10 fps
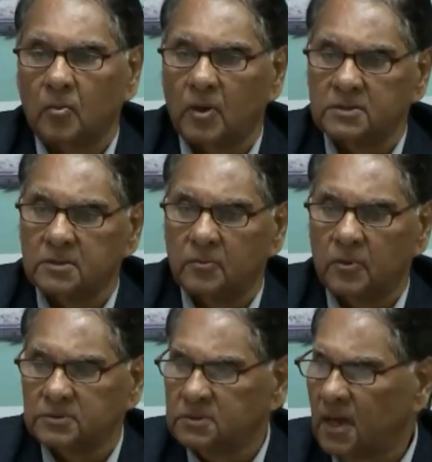
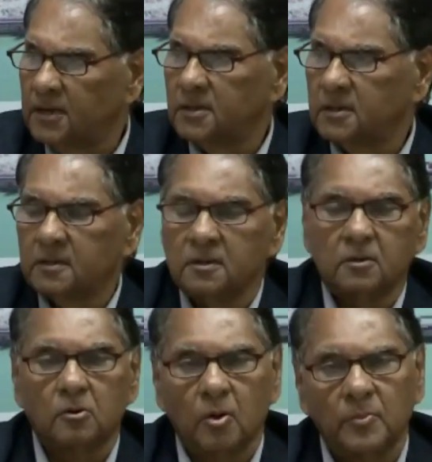was neither
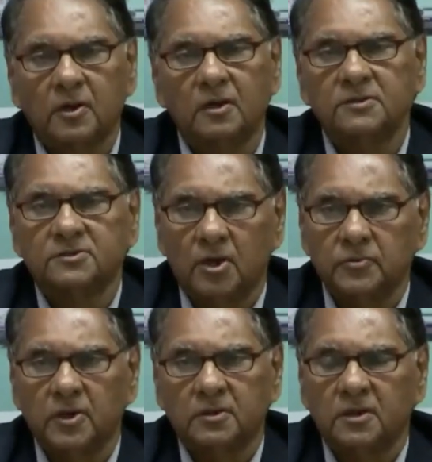economically
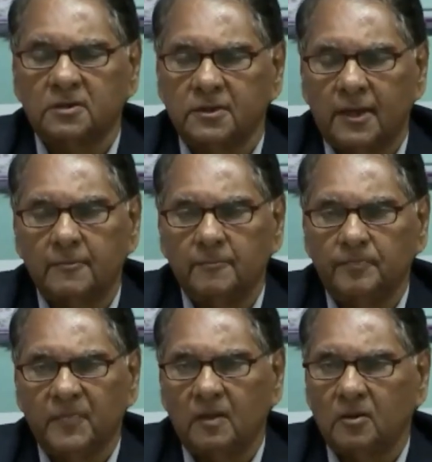sound at that time,
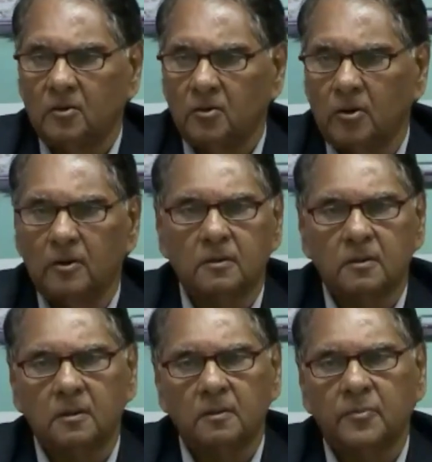
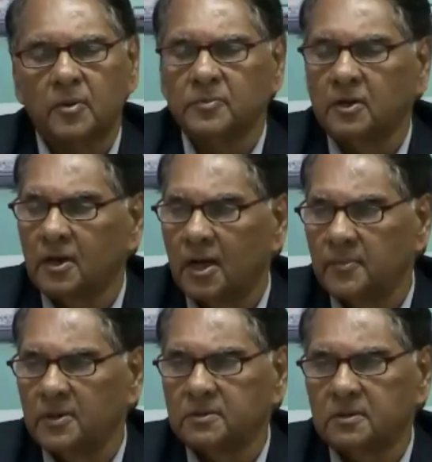nor from the
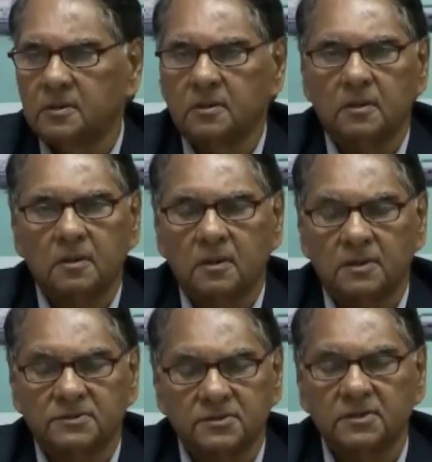climate
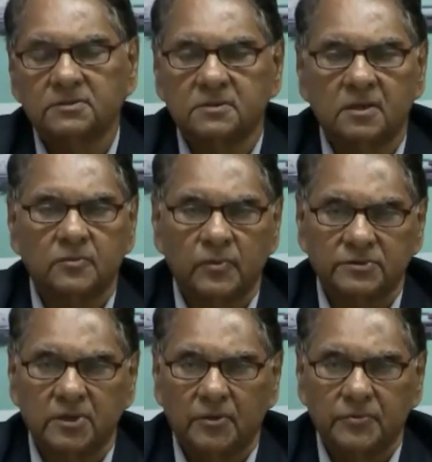concerns that
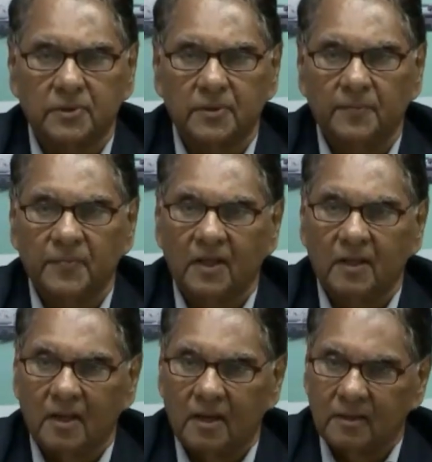was sound.
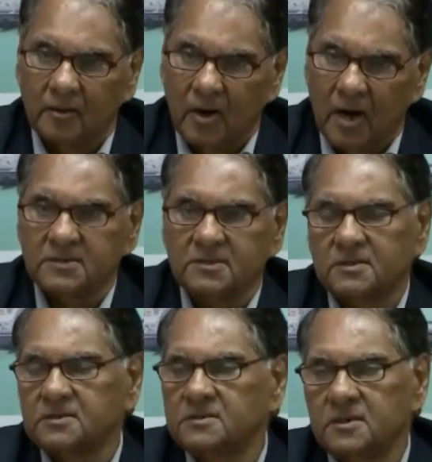Now,
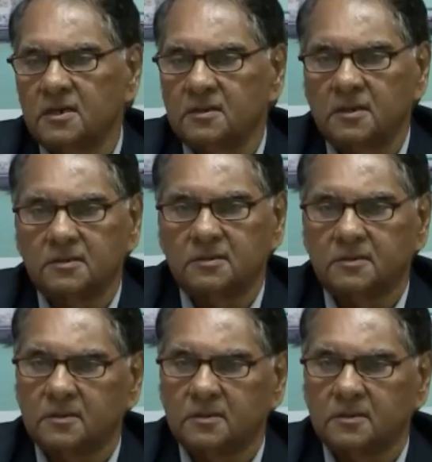answer is here that